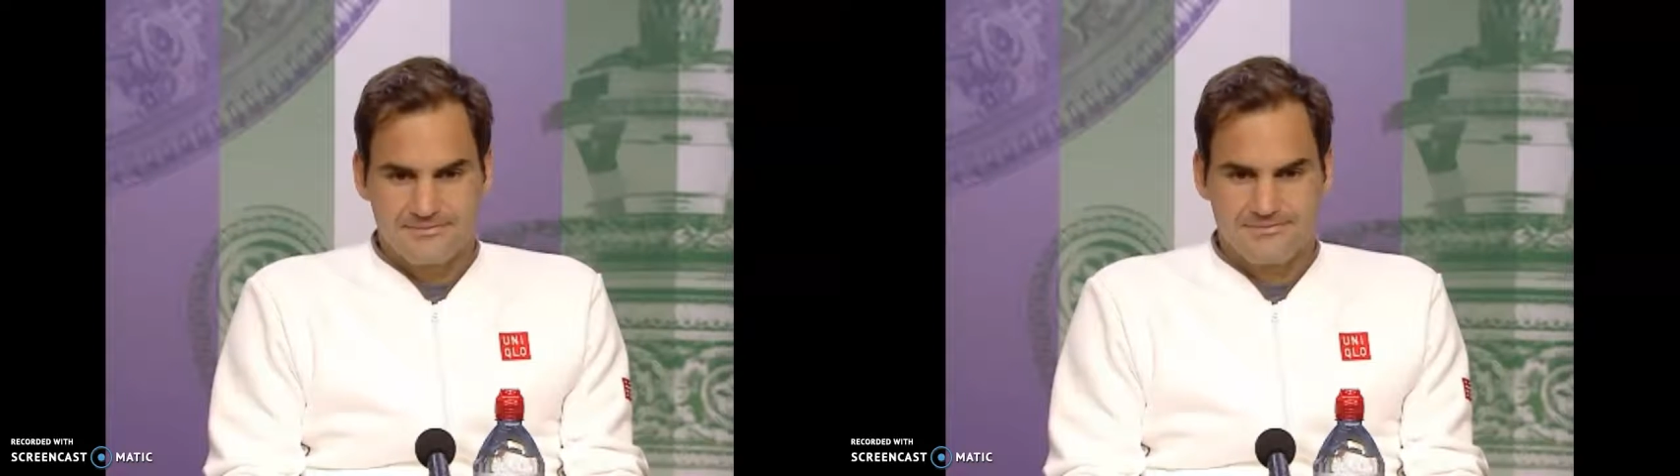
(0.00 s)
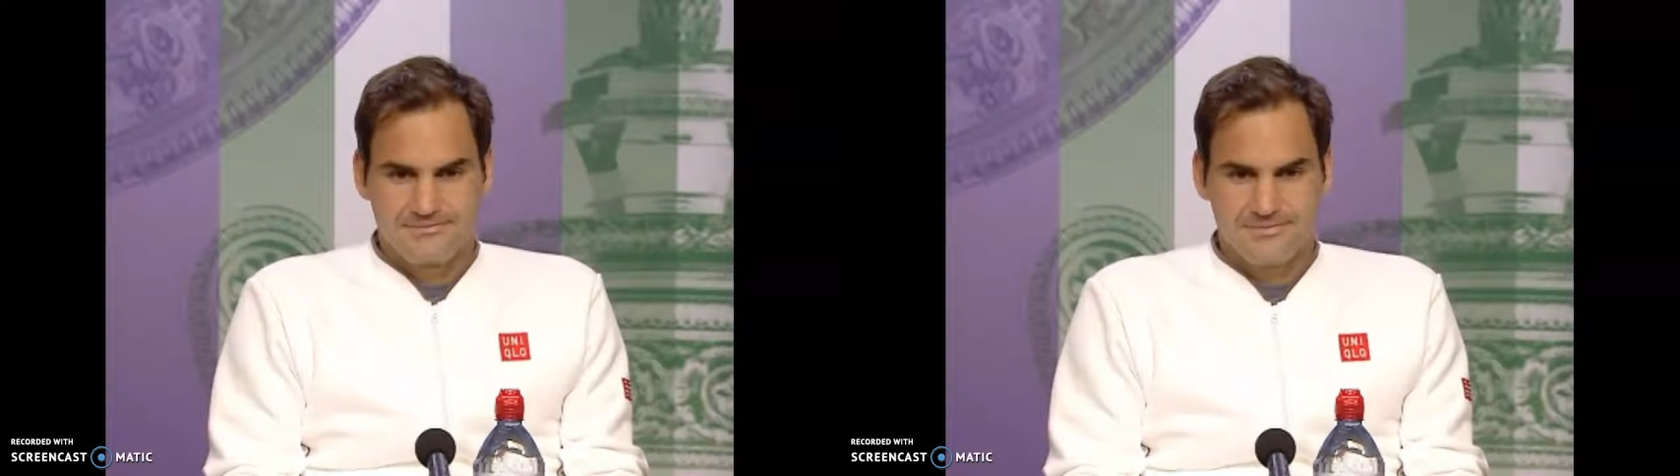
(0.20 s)

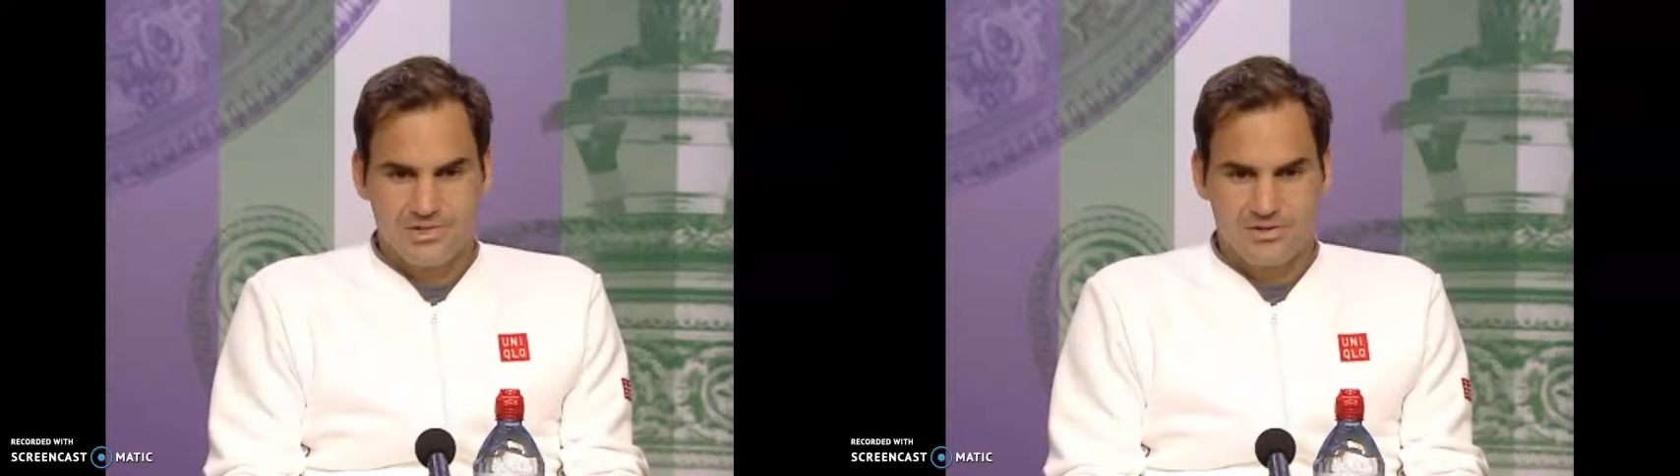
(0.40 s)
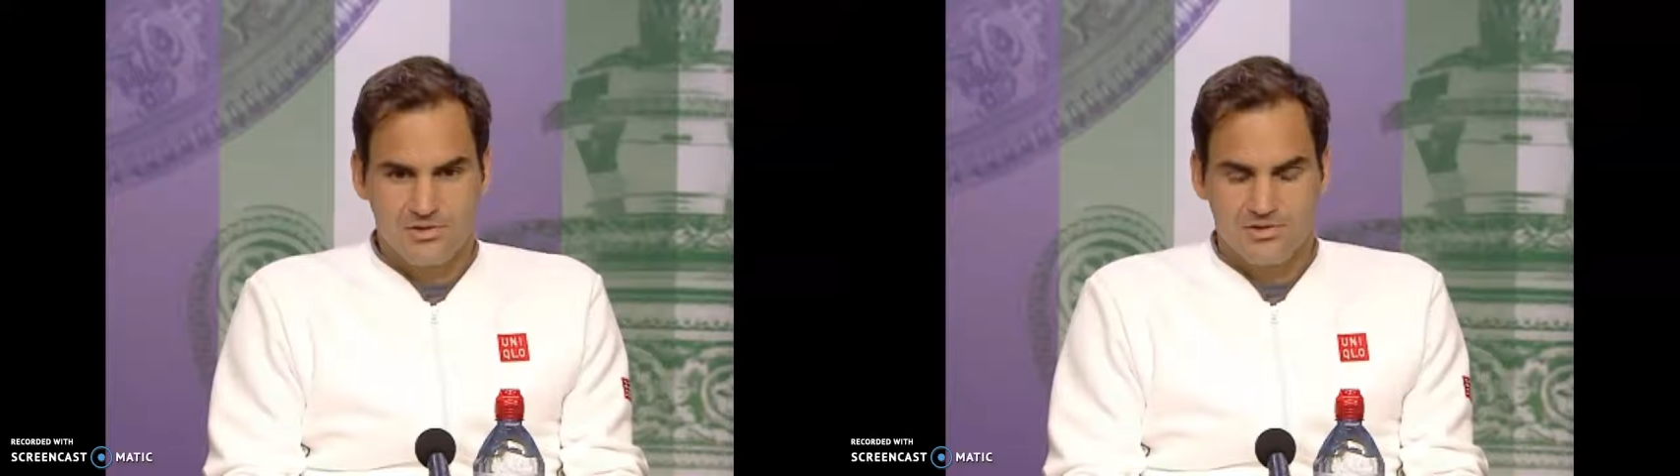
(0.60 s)
He
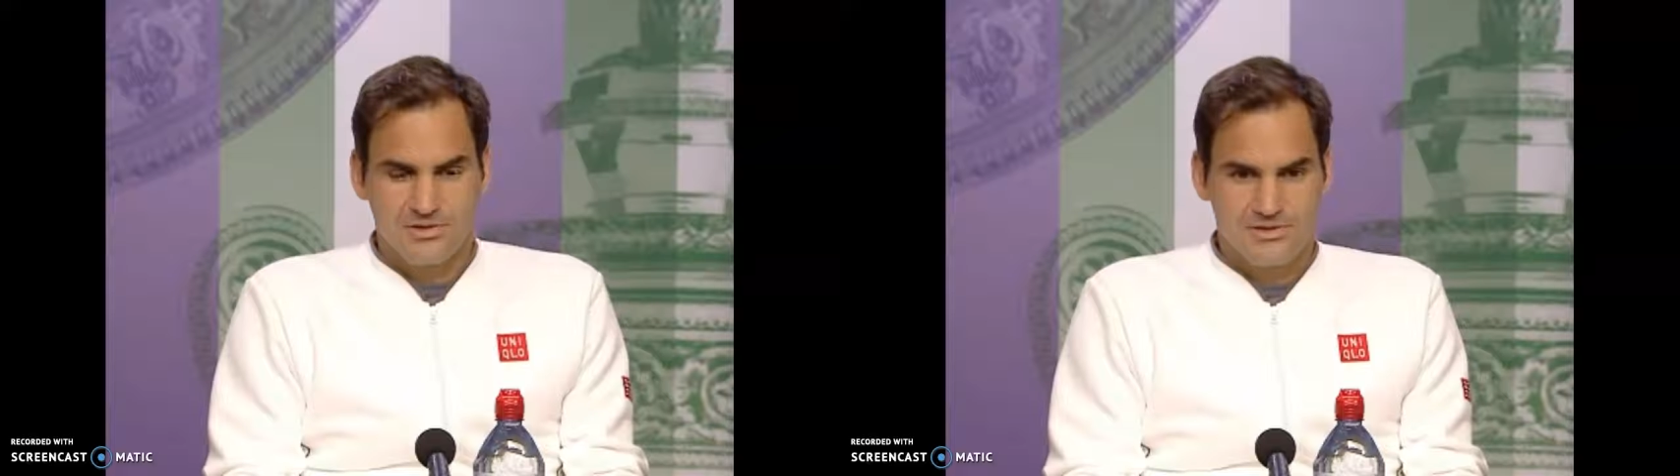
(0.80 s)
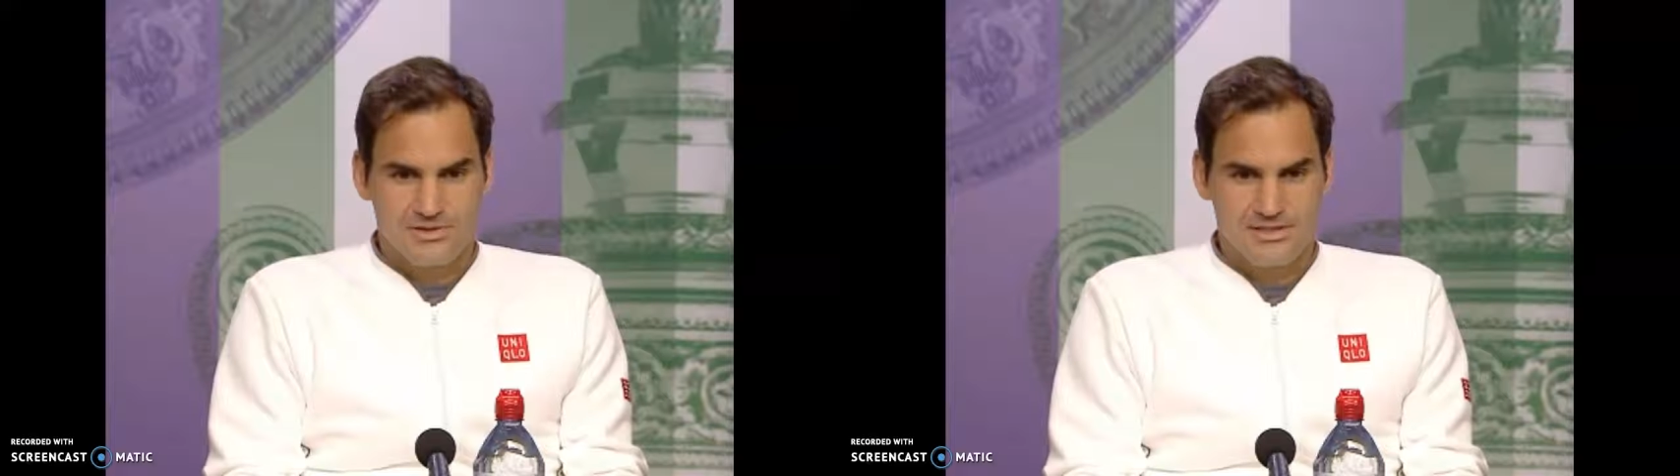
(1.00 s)

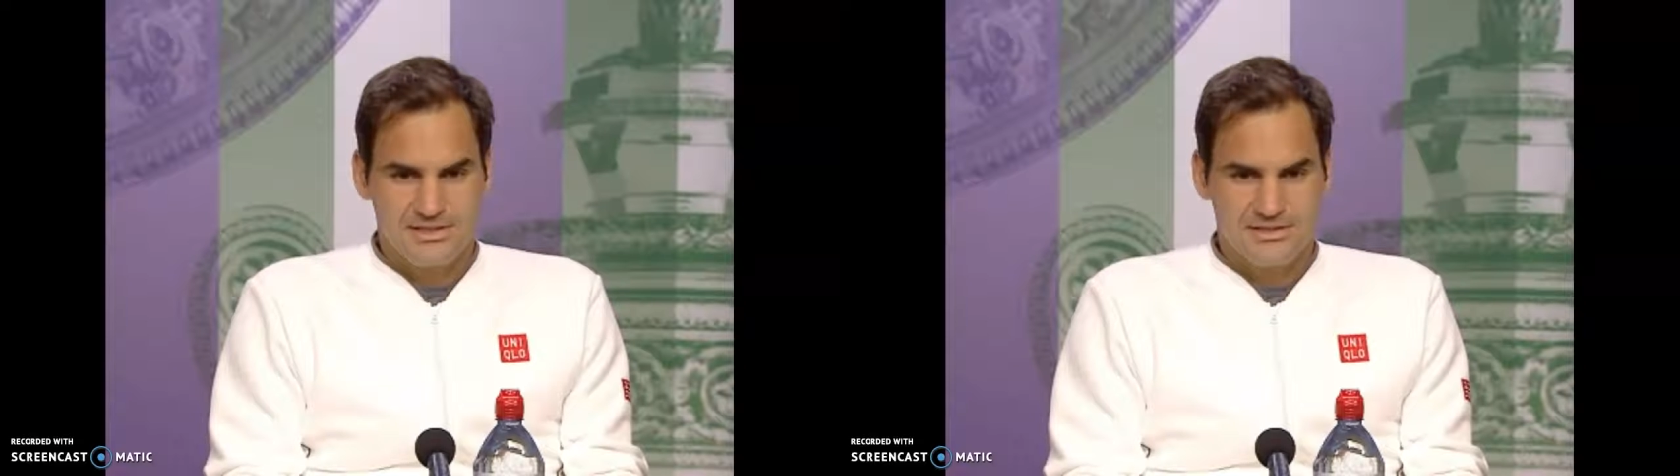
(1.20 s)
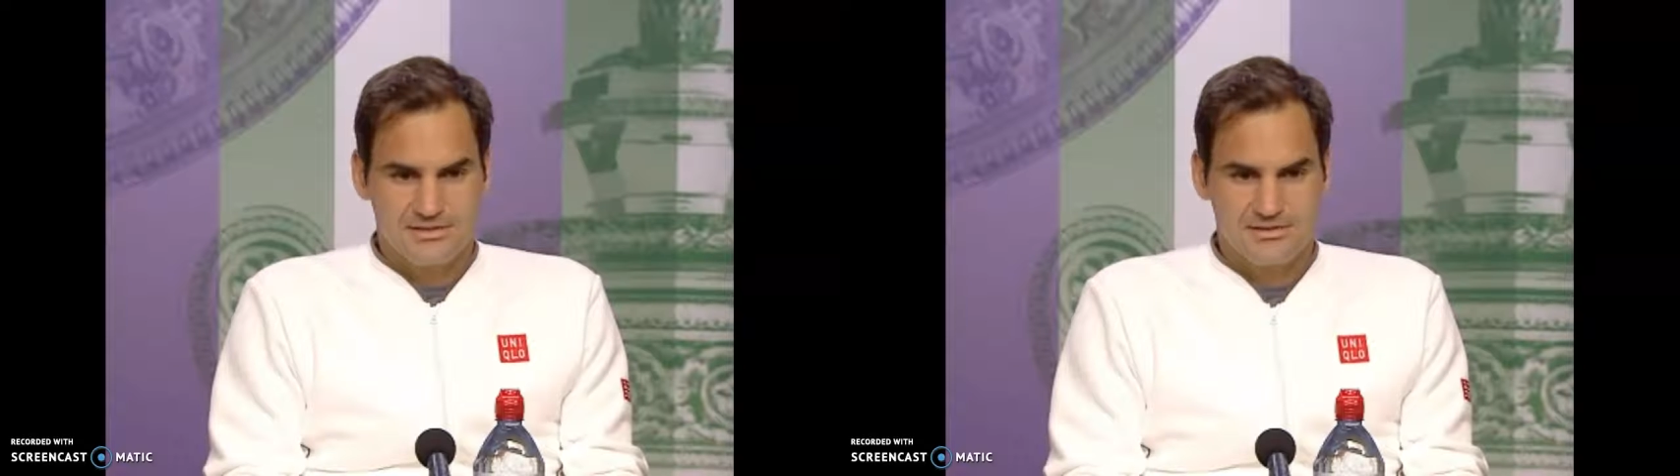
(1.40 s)
starts
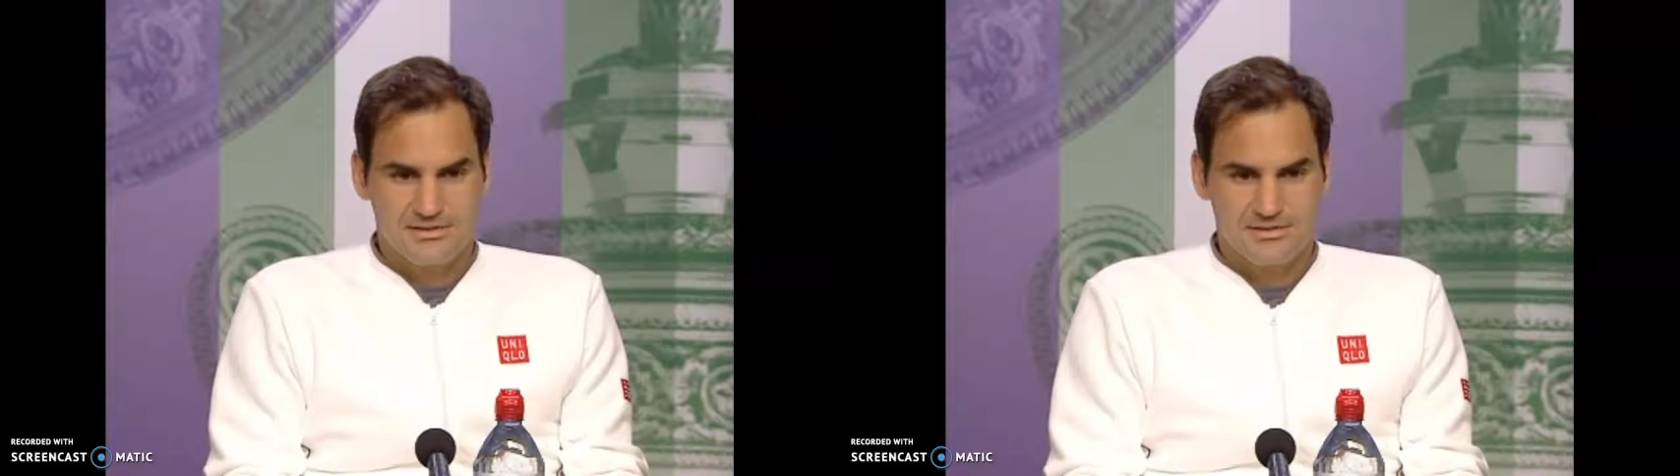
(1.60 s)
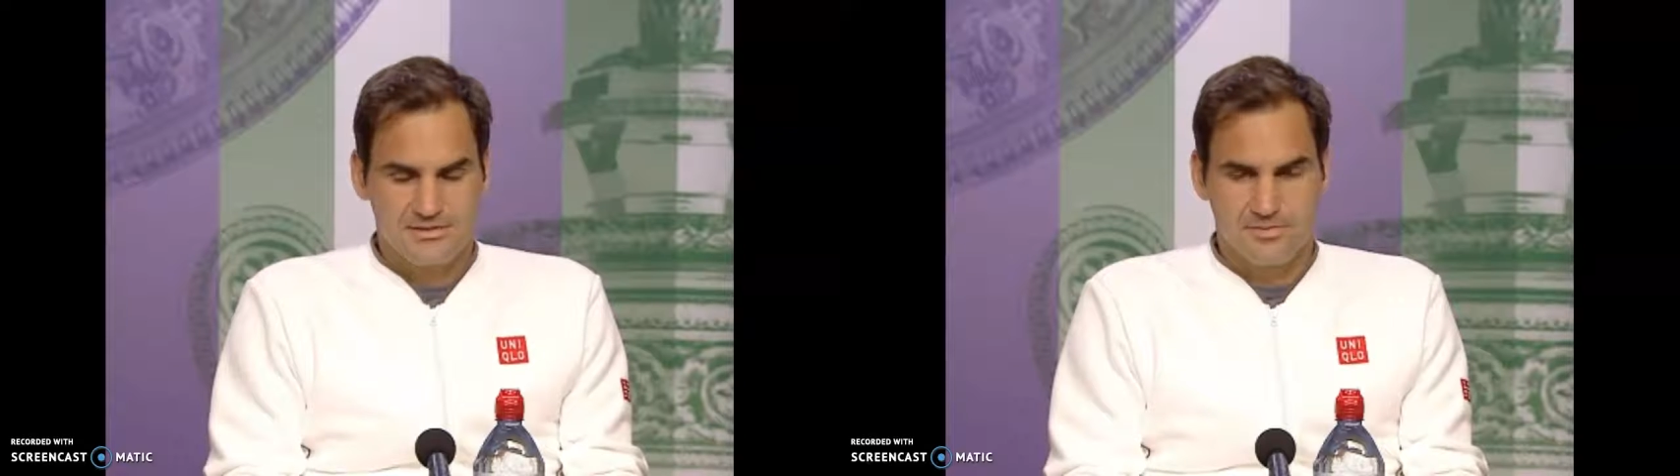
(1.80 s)
out
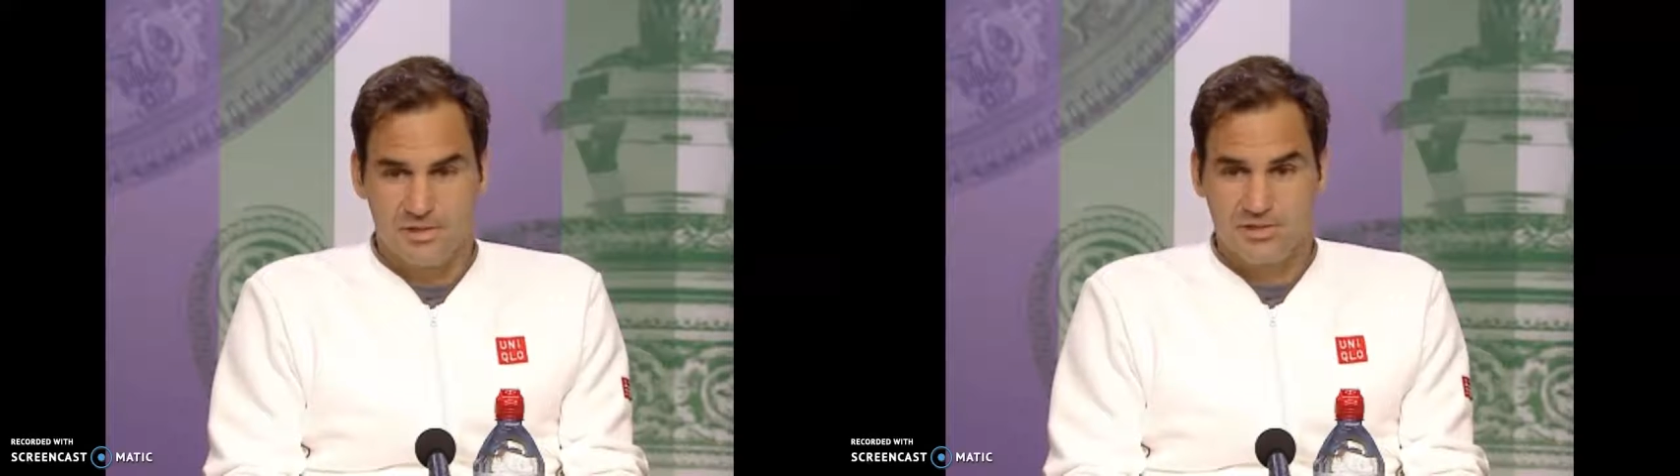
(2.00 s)
by